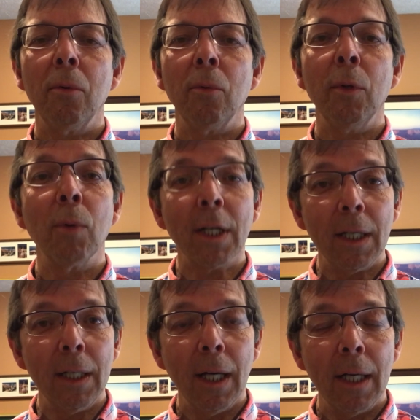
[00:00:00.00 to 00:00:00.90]
we
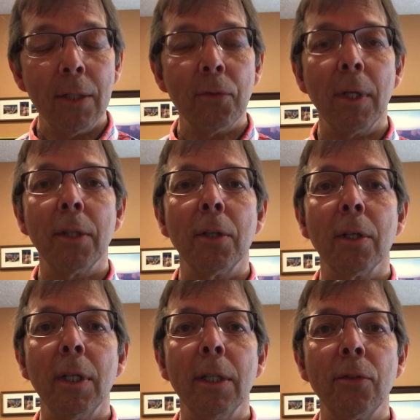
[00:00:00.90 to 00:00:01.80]
recognize that
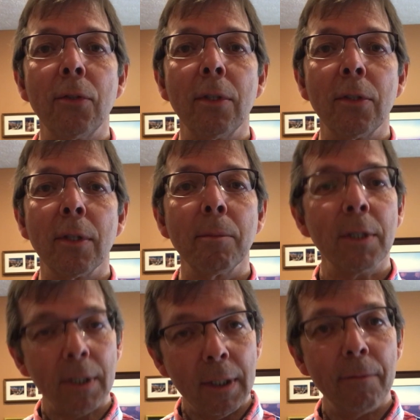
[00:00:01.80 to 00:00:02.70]
there is some
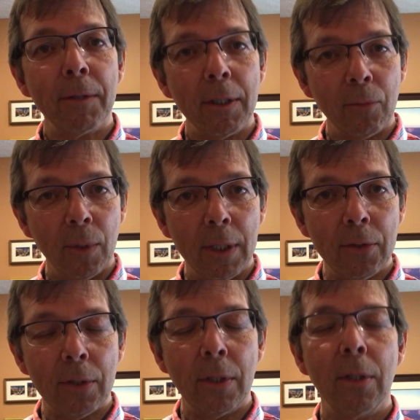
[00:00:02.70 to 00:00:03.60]
significant
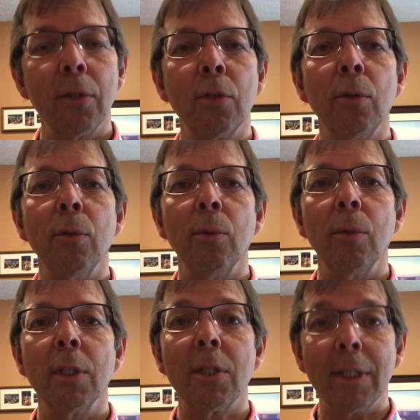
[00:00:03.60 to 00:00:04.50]
risk
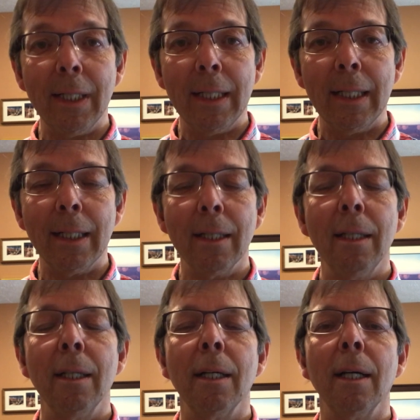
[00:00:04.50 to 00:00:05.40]
to singing
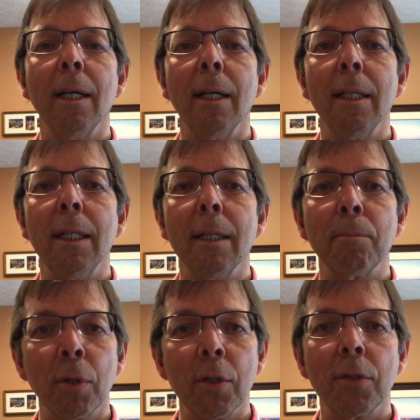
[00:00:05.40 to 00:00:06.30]
uh, in
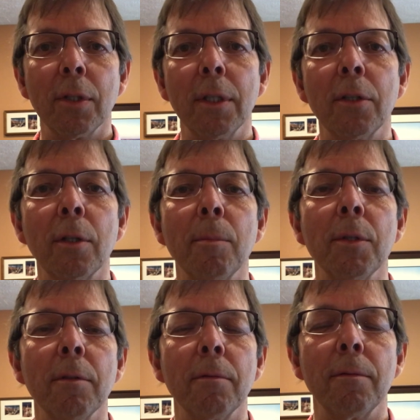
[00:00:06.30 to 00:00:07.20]
person in
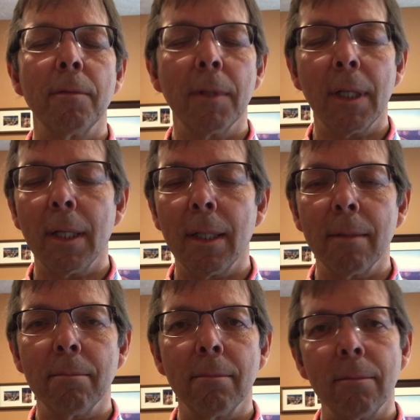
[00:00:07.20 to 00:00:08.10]
terms of,
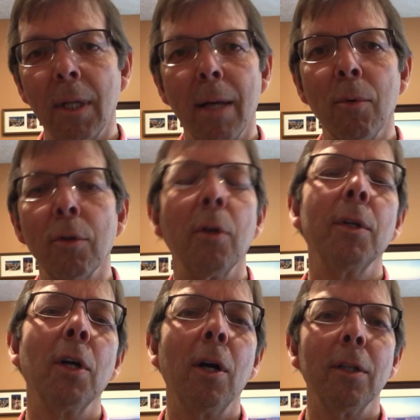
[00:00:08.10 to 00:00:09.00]
uh, well, I won't go
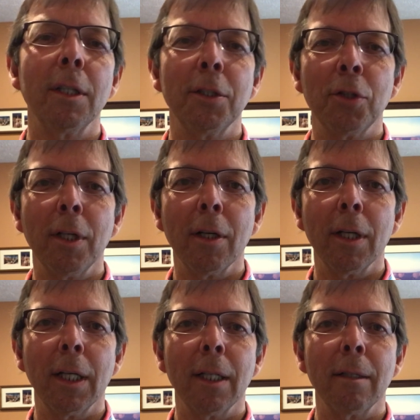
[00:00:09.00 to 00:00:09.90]
into all the
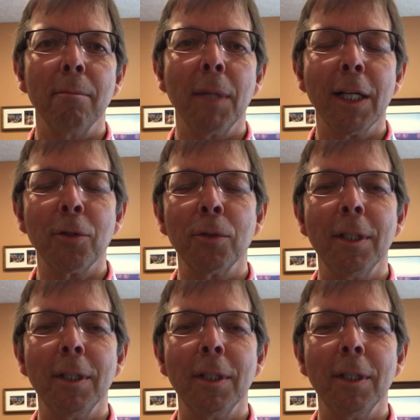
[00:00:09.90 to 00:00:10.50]
engineering and medical